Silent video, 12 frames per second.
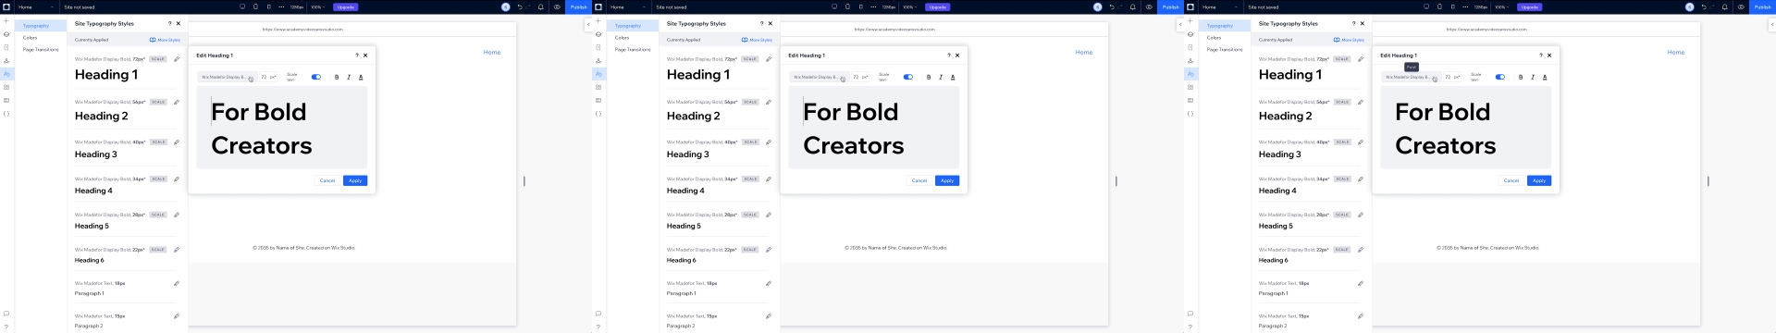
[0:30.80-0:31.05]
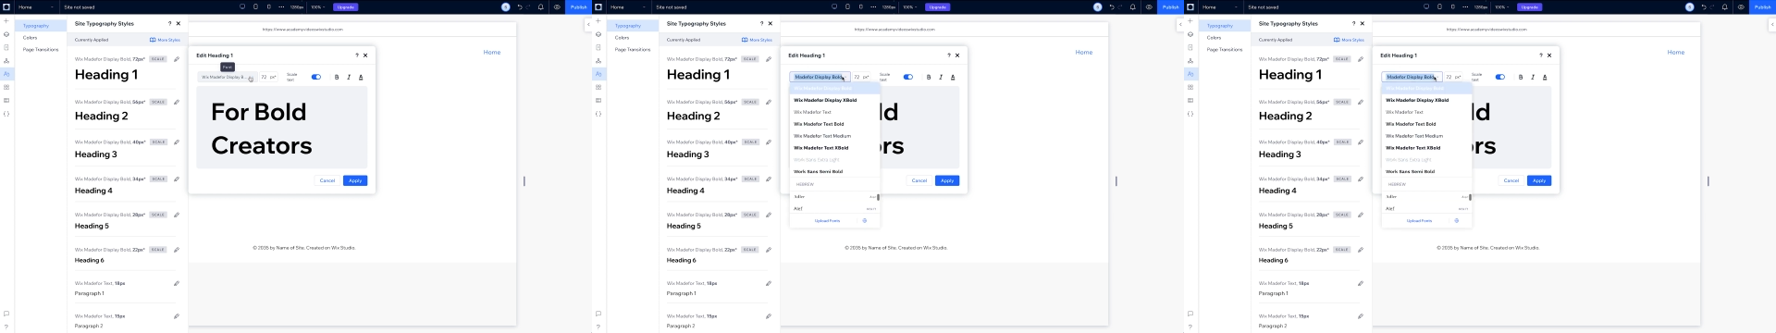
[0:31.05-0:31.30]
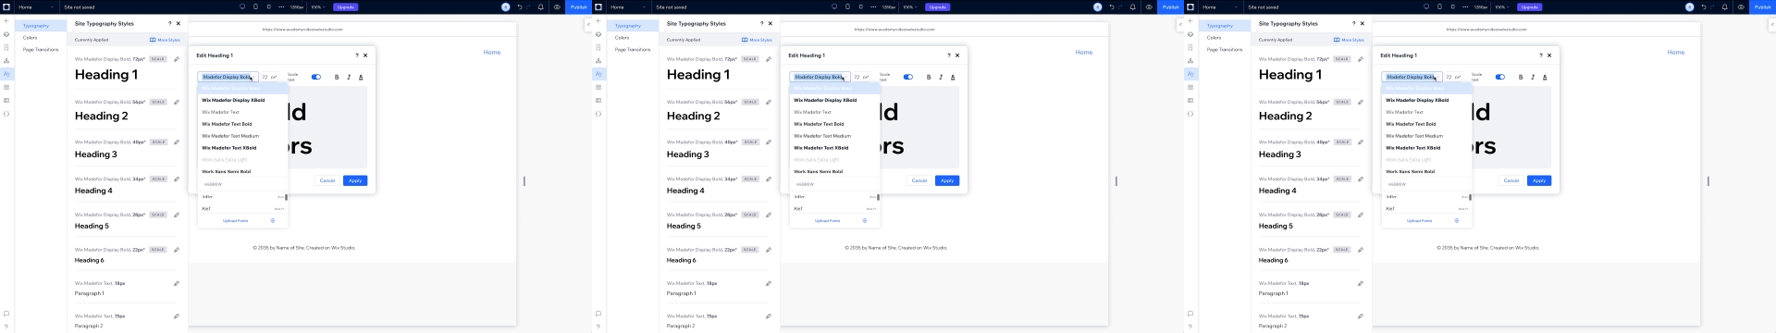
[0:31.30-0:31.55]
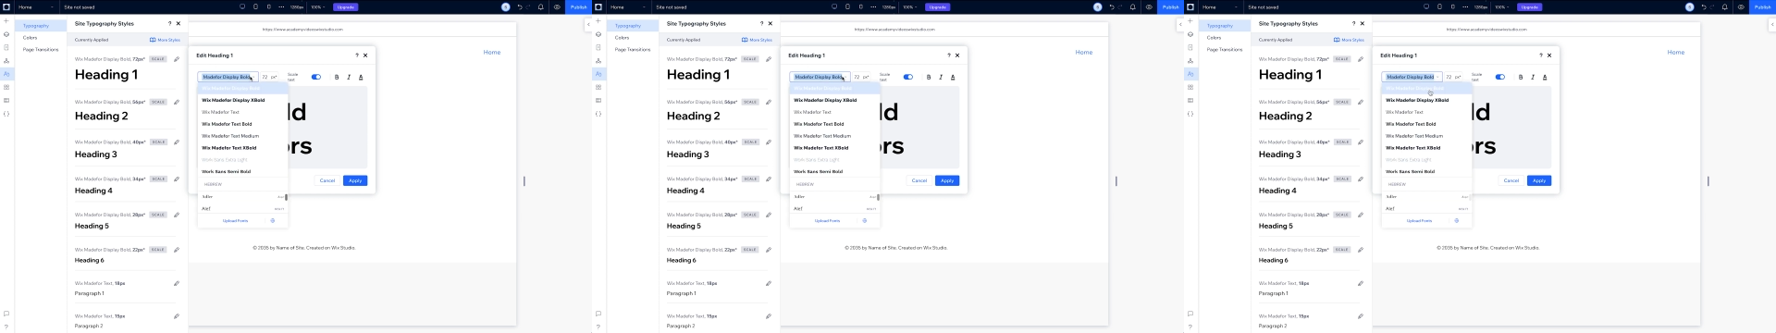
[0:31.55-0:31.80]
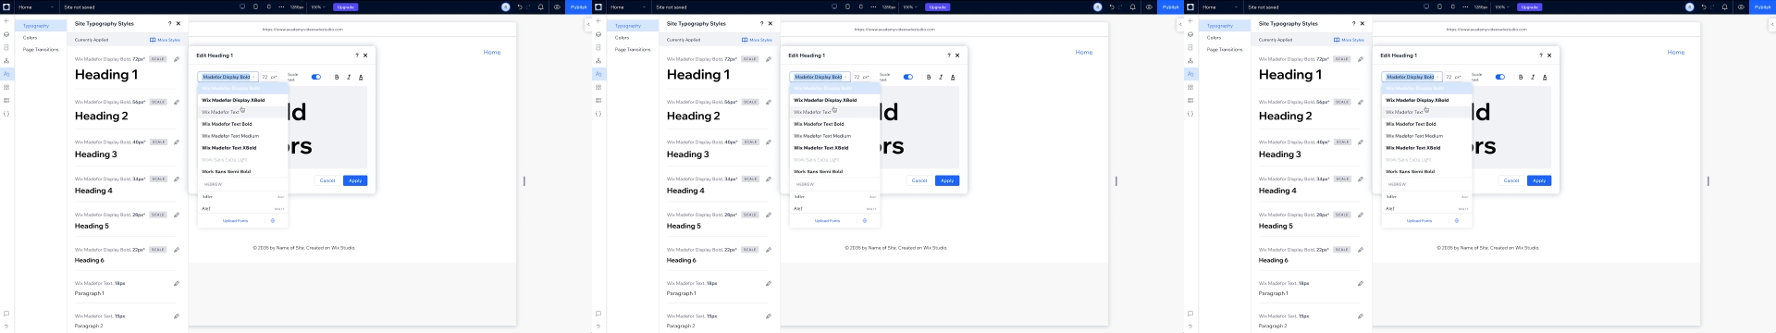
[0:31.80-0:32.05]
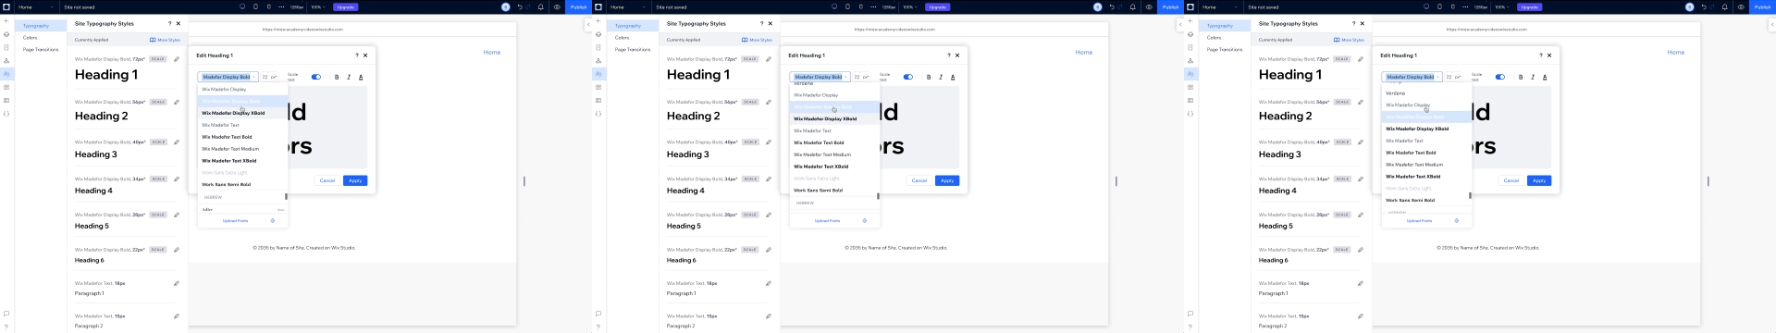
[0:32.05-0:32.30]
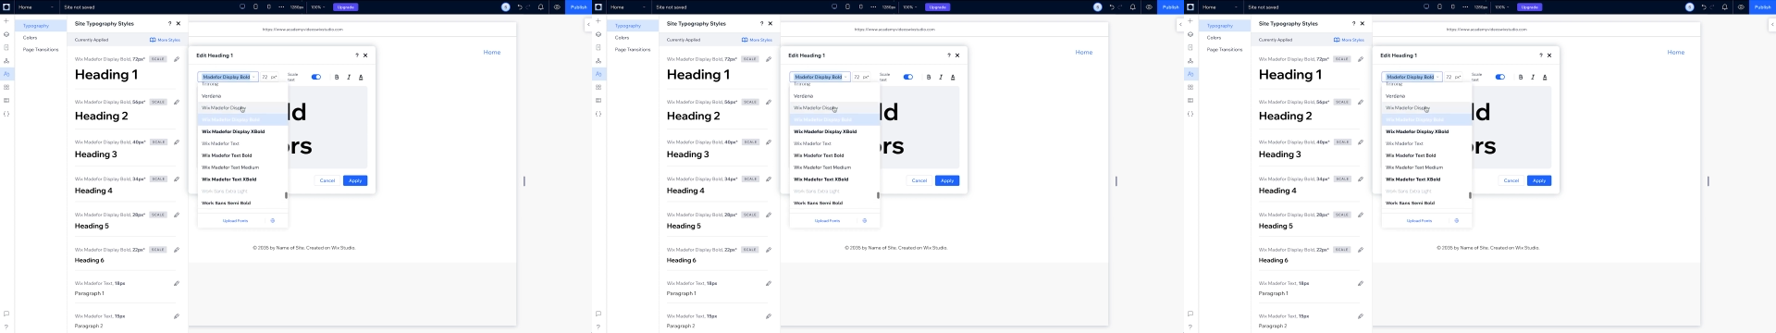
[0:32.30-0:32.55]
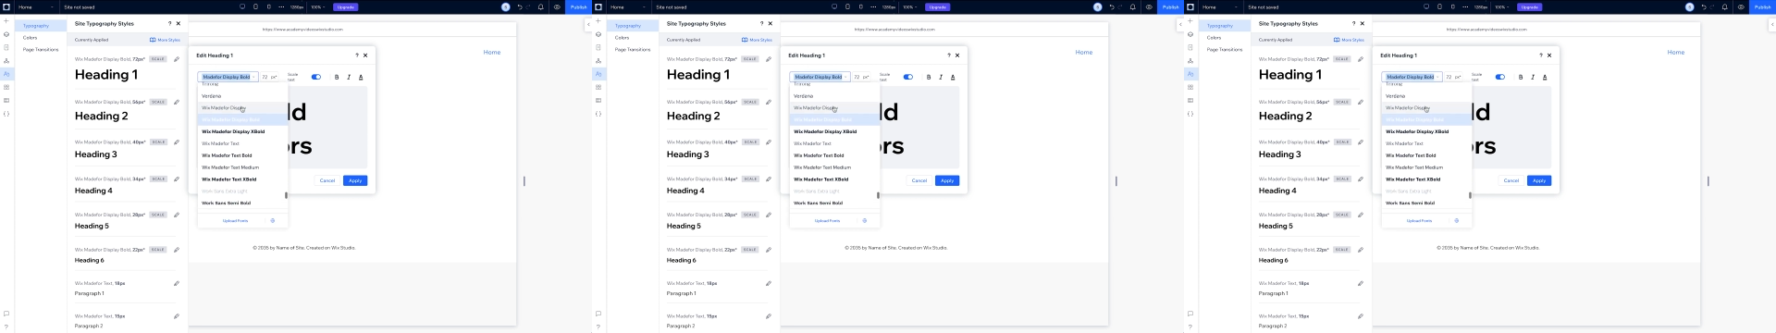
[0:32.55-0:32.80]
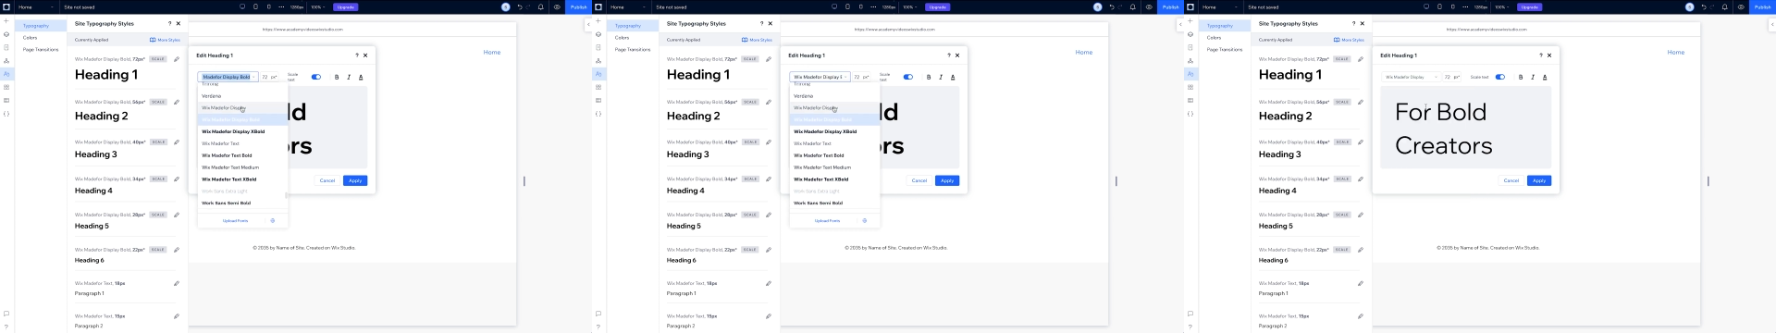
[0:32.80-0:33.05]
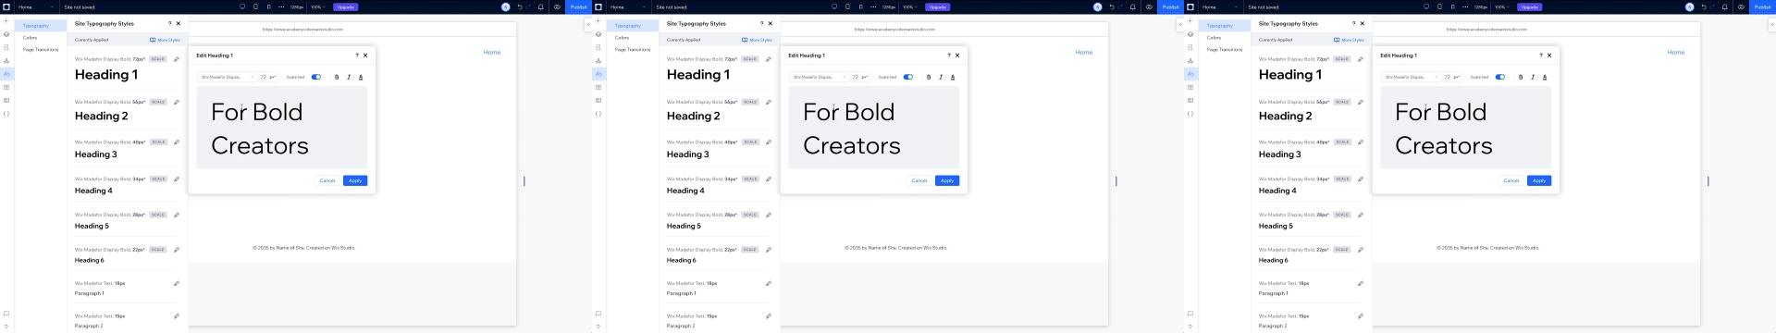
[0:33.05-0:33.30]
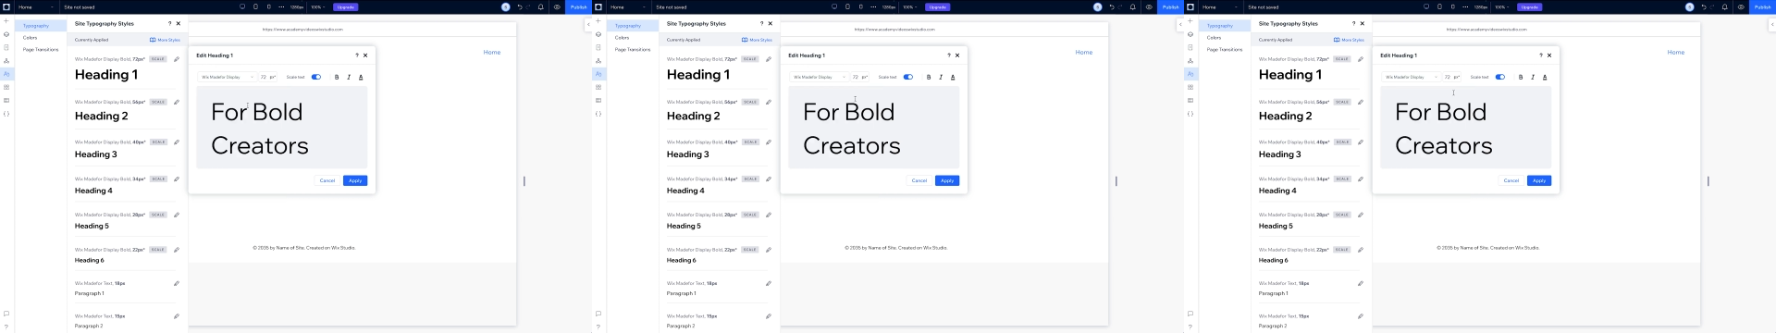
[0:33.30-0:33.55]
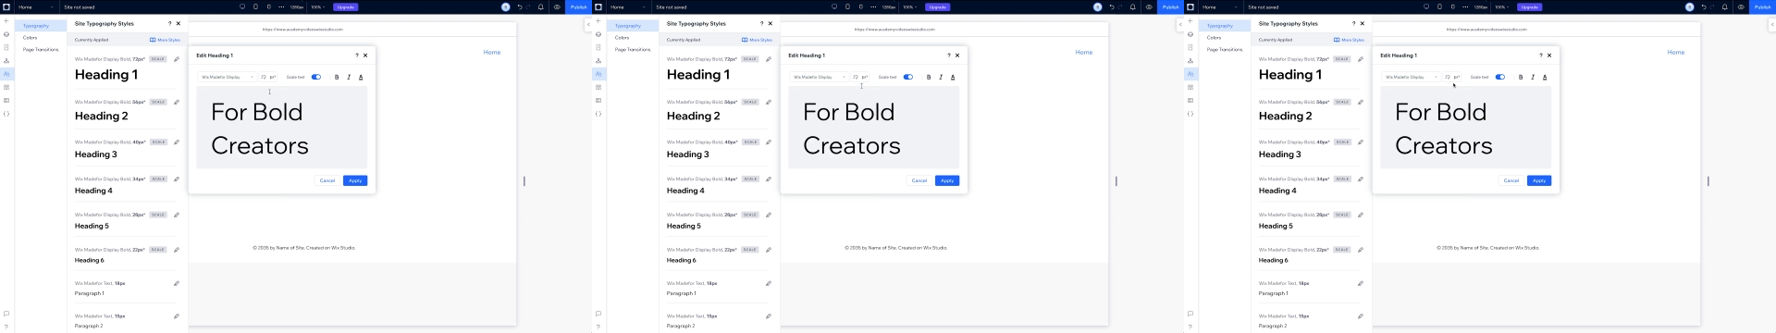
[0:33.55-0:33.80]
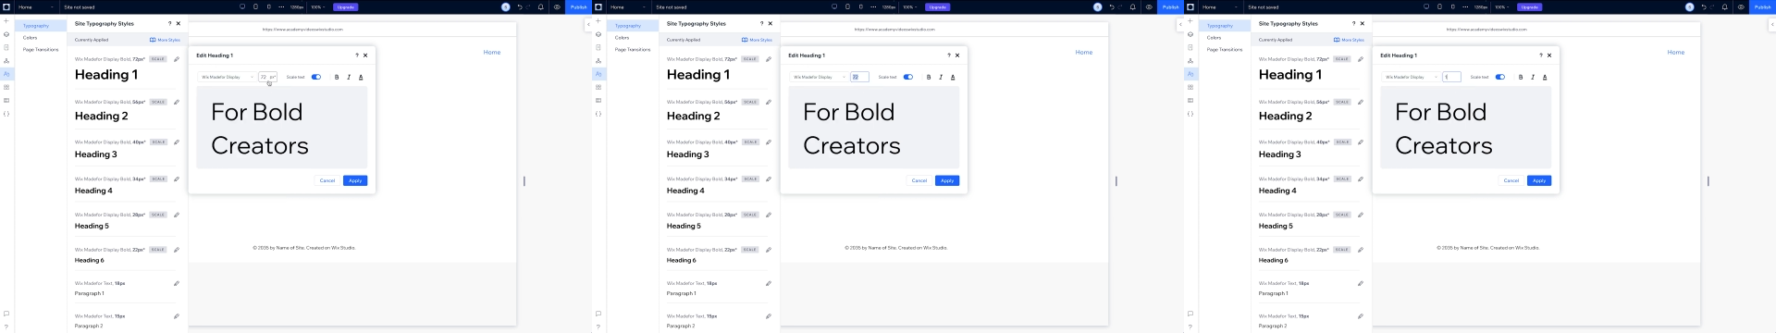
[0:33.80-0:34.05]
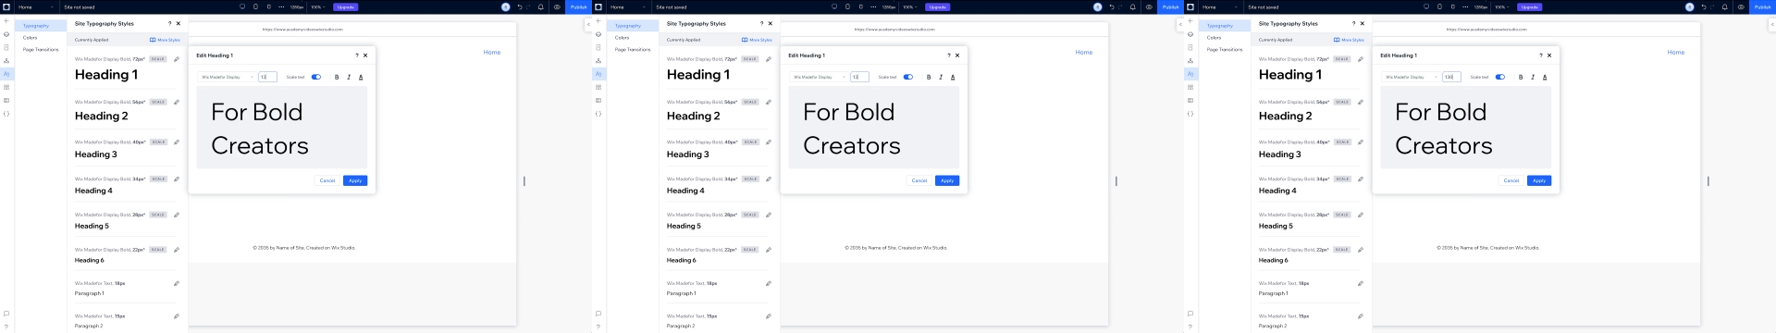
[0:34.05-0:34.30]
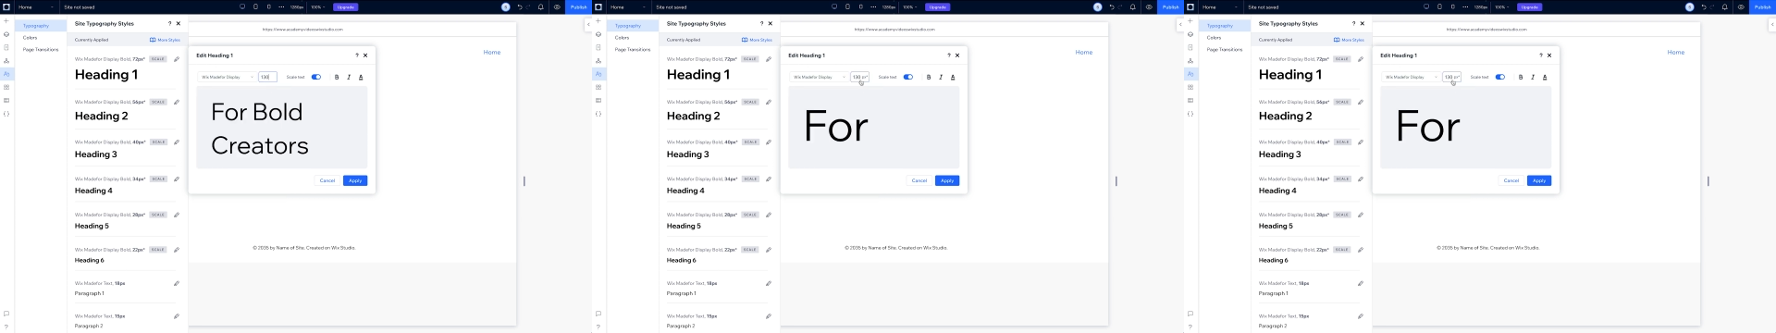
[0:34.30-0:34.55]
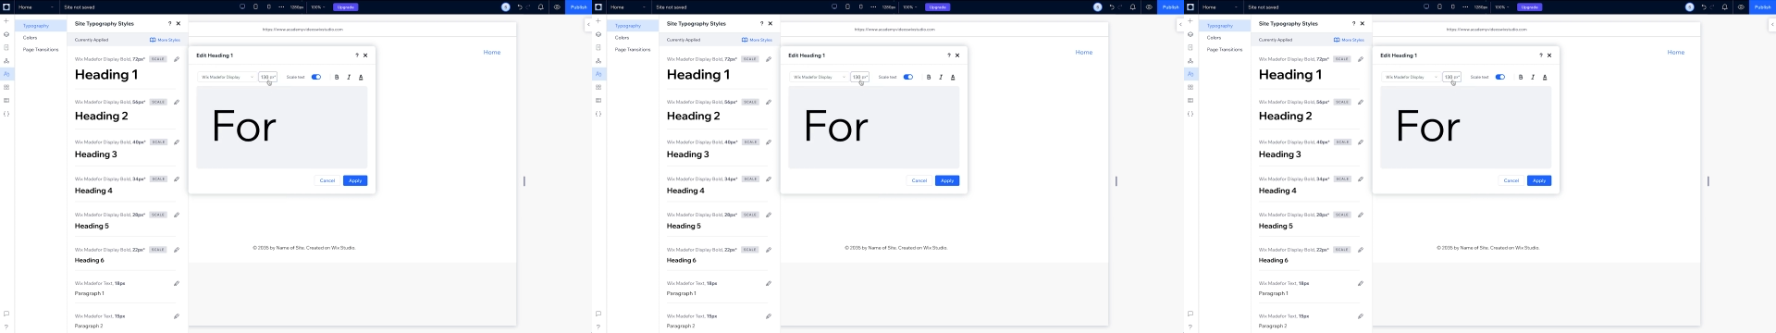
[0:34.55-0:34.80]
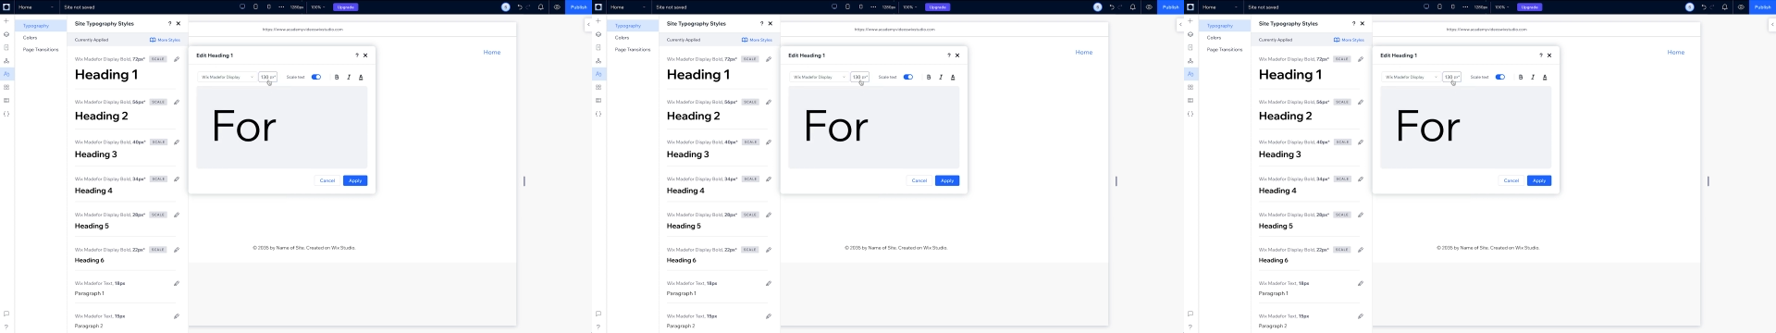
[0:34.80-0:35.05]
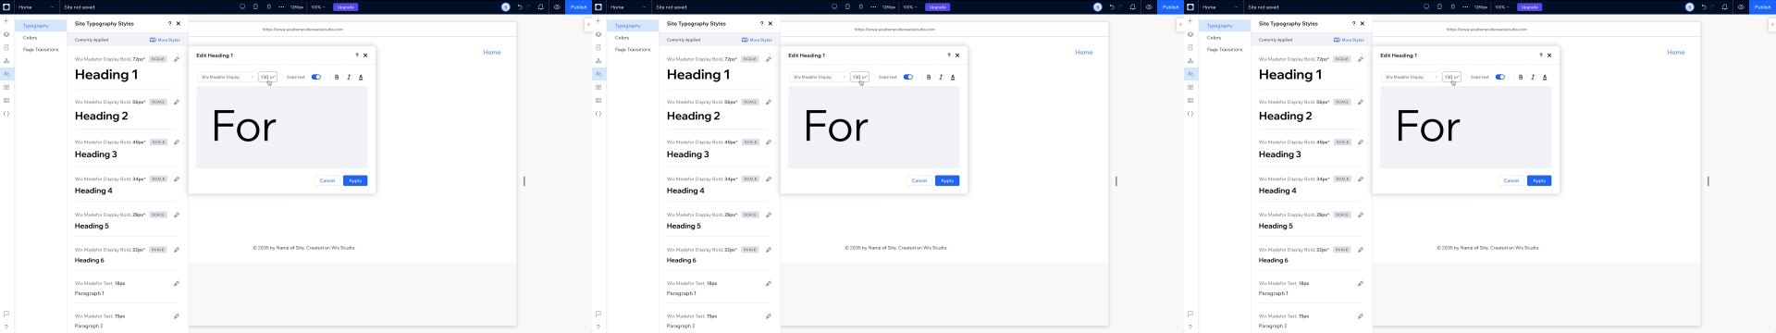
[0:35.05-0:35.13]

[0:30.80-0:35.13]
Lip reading: [unreadable: no face in view]